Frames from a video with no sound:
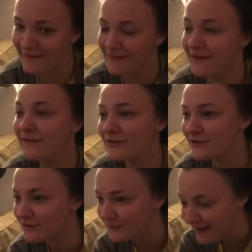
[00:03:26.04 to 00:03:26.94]
And that's the
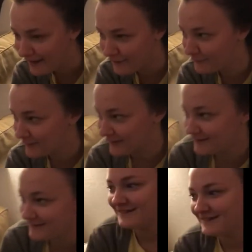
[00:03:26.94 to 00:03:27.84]
other two L
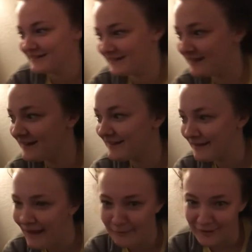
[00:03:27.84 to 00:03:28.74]
word.
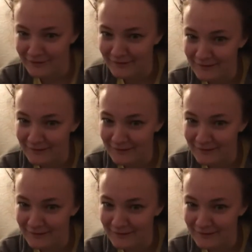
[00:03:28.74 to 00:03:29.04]
It's llamas.